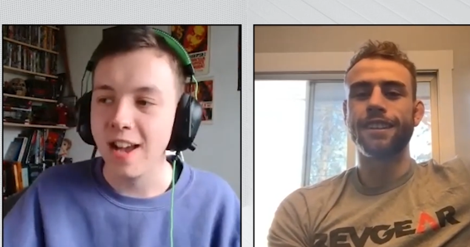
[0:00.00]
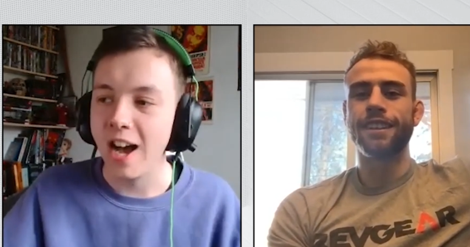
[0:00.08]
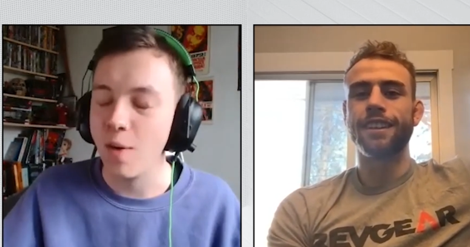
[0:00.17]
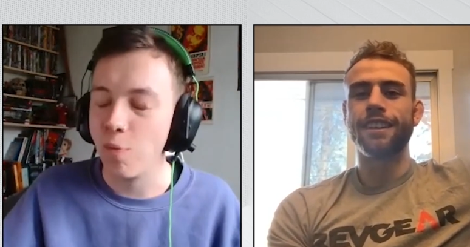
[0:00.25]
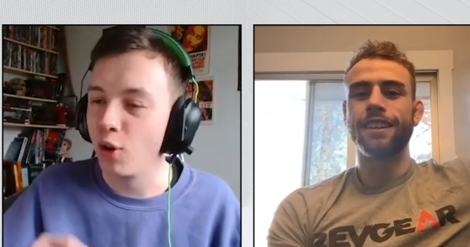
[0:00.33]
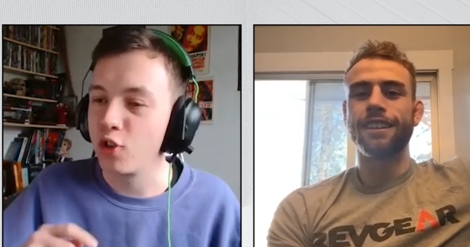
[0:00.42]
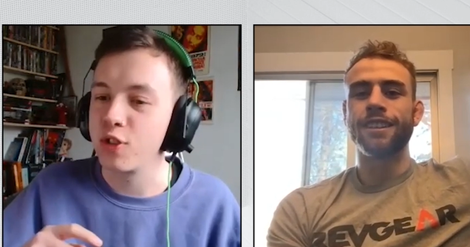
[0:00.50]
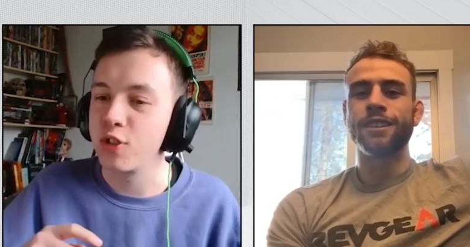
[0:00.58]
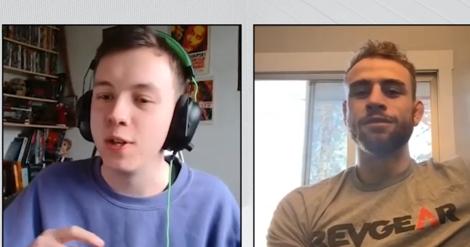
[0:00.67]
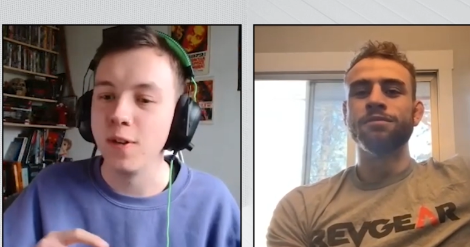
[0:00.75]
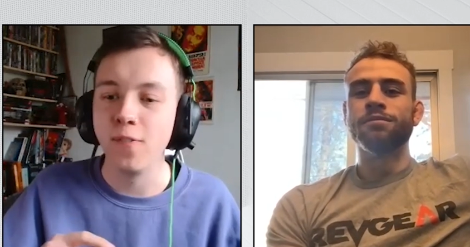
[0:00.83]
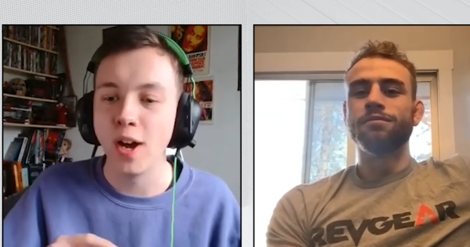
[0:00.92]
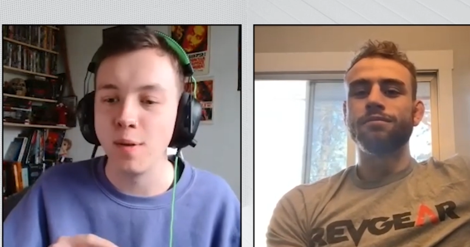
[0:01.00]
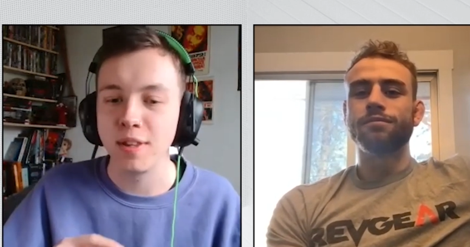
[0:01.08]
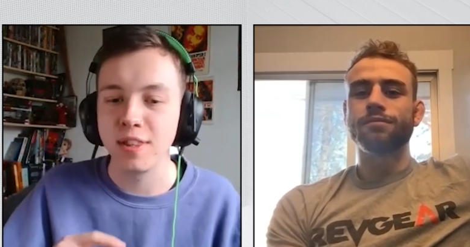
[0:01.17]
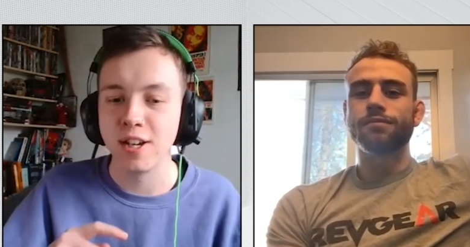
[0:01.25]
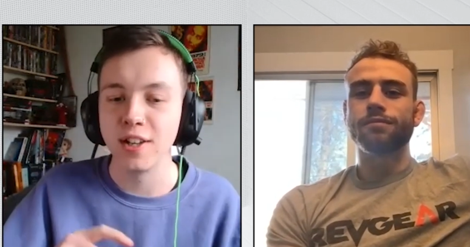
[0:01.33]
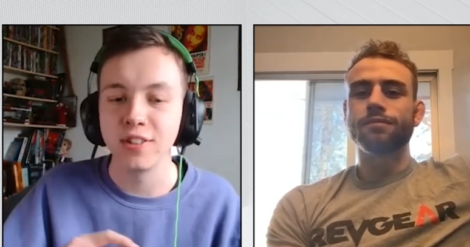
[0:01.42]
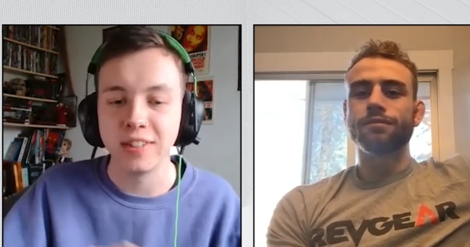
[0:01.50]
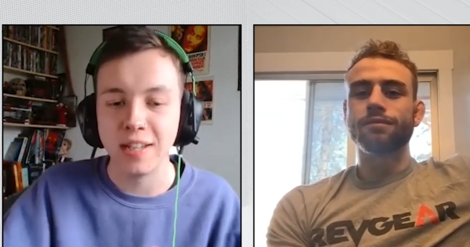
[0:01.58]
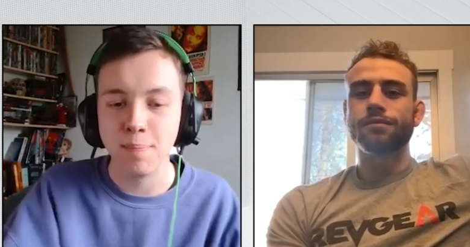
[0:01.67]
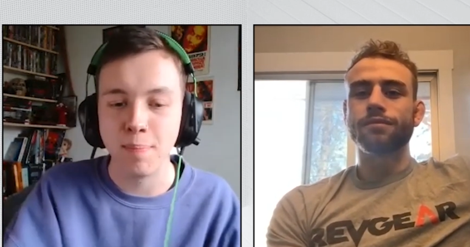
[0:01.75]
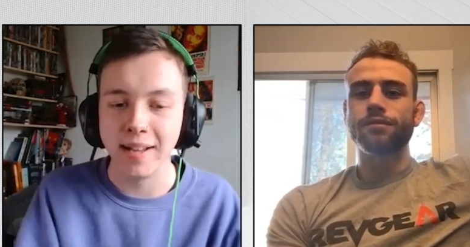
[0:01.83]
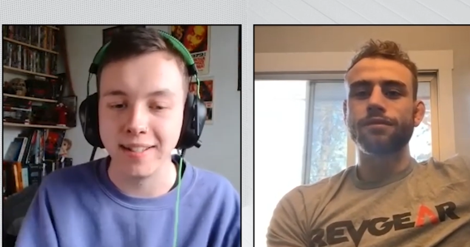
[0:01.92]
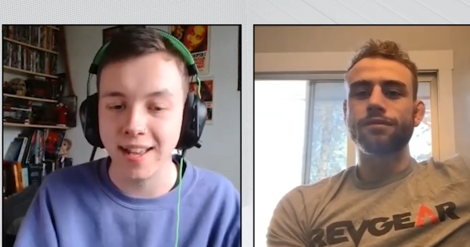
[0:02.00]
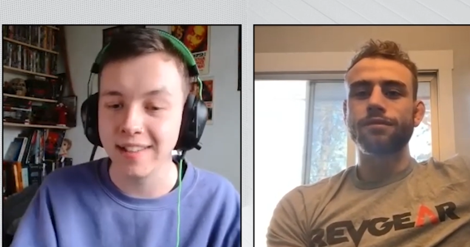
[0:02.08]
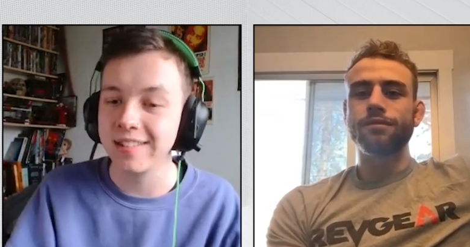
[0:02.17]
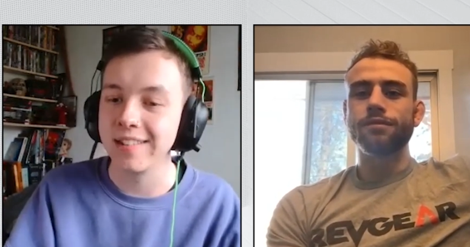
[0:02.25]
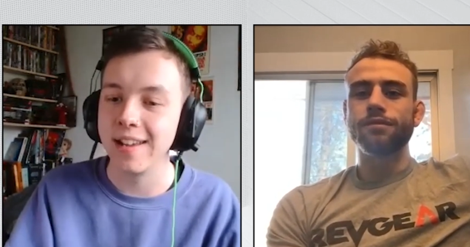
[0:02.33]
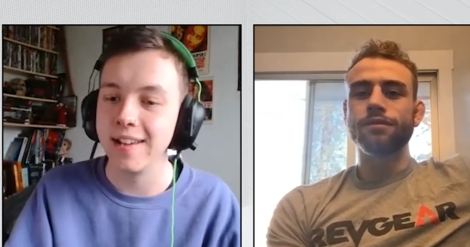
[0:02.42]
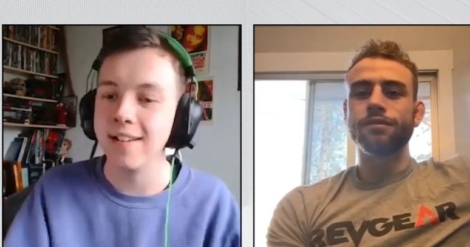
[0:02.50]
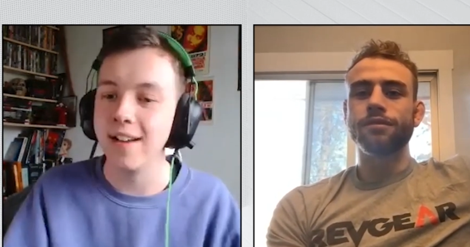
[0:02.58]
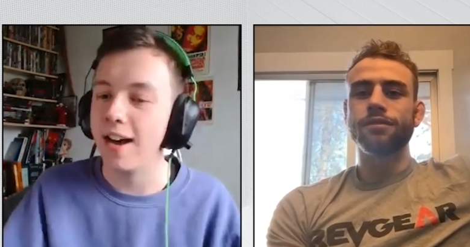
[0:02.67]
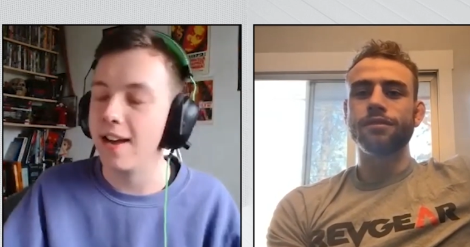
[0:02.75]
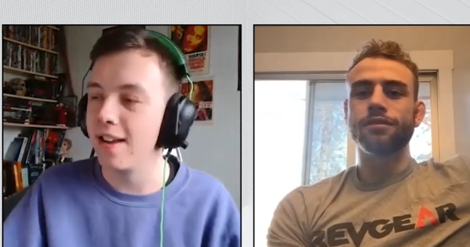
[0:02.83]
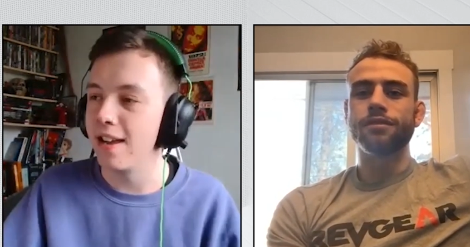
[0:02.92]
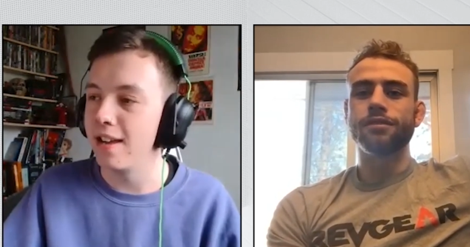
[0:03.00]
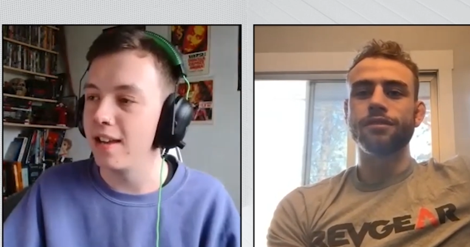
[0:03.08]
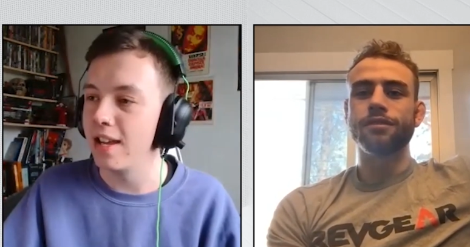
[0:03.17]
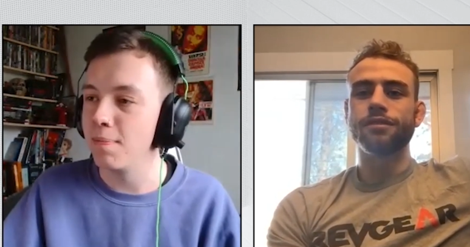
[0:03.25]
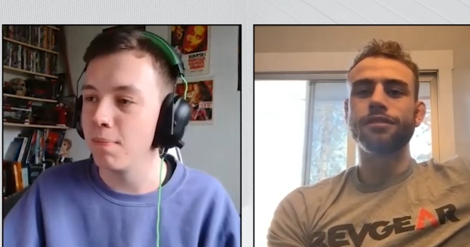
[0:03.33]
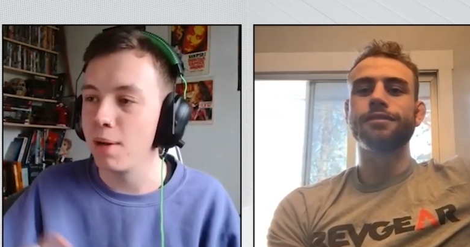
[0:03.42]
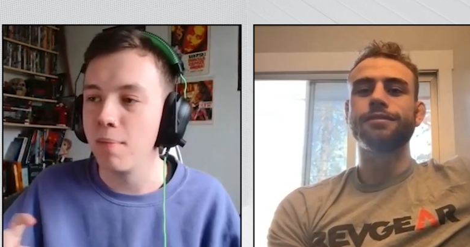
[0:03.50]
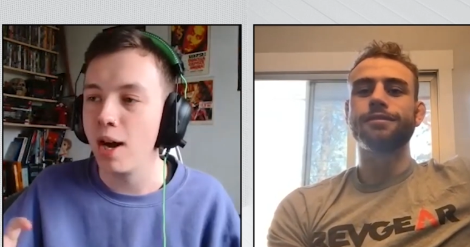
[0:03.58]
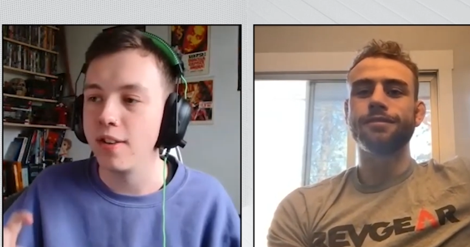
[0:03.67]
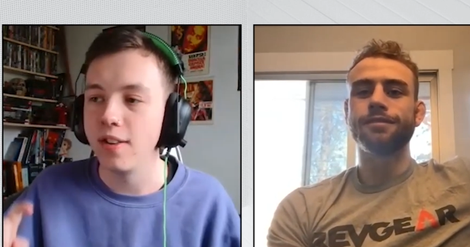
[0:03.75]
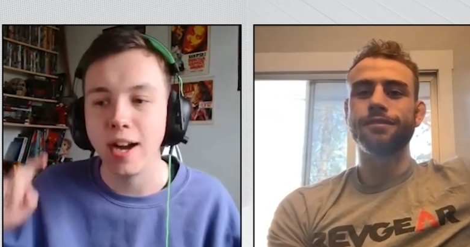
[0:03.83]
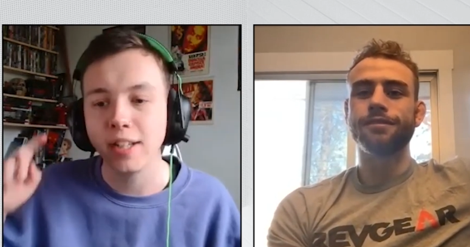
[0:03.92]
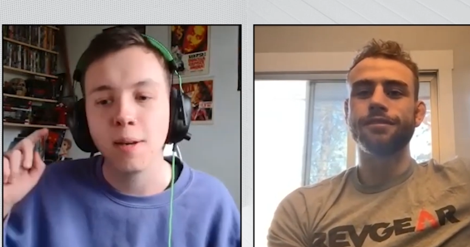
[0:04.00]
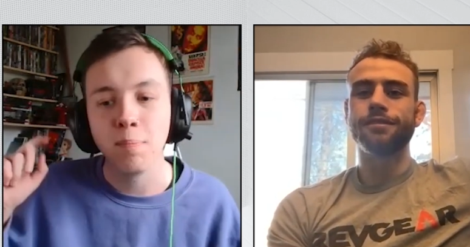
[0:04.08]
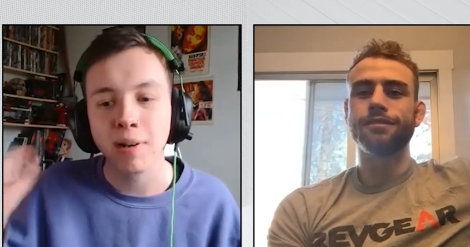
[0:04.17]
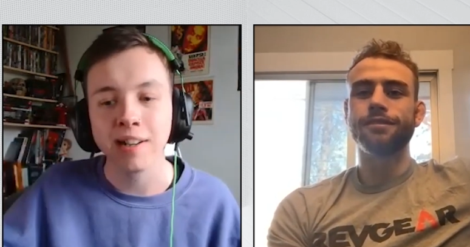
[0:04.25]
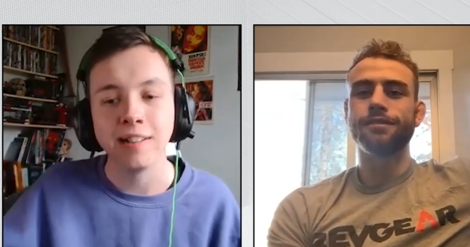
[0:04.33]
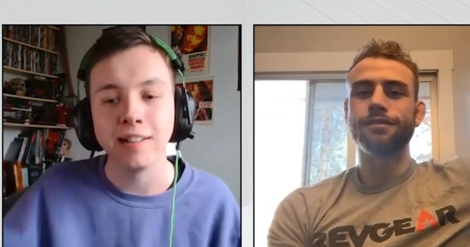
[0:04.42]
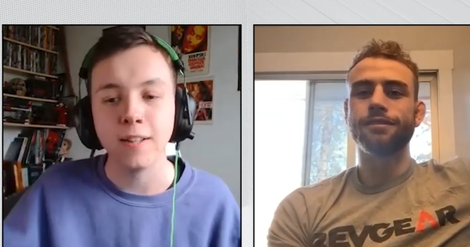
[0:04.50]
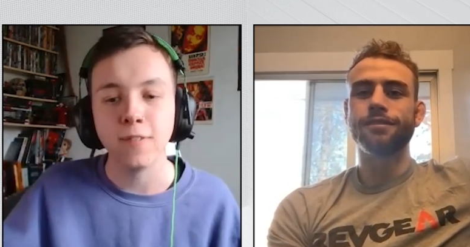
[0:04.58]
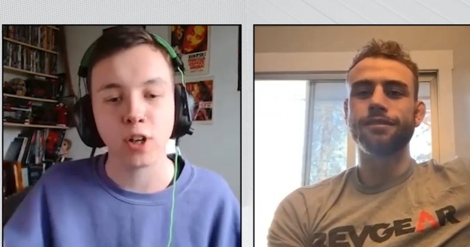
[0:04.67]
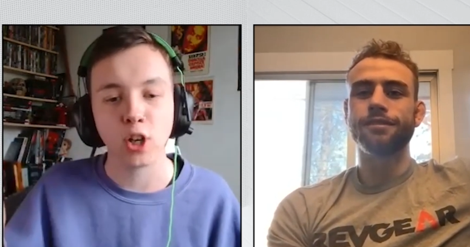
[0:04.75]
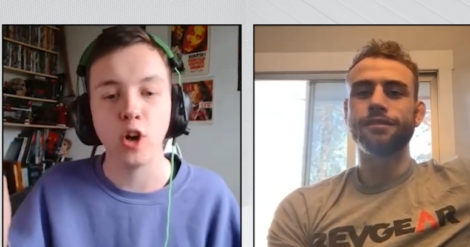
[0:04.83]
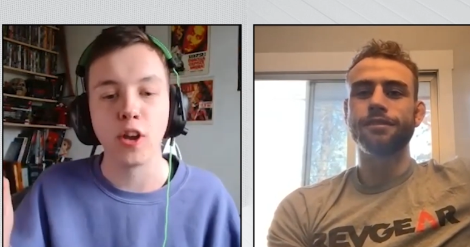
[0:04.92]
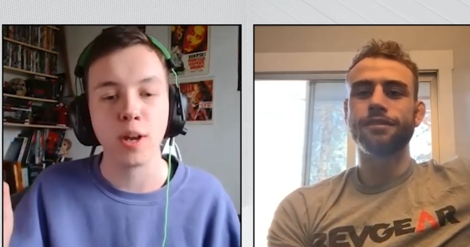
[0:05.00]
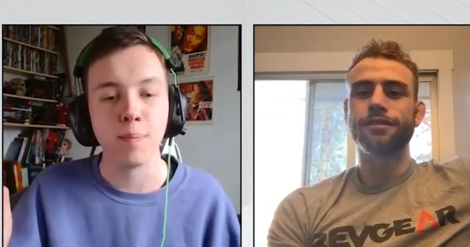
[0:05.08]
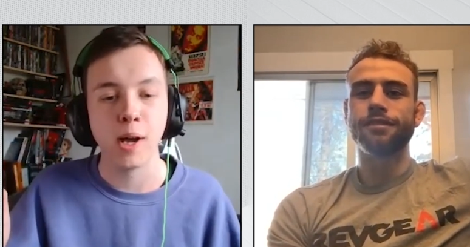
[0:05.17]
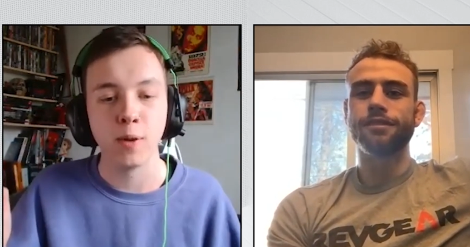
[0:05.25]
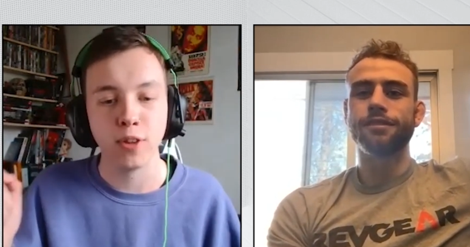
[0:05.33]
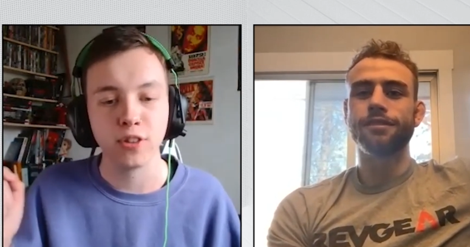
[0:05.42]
Speaker 1: I've watched the fight with Garcia back yesterday. and uh, in my mind, I'd completely forgotten about the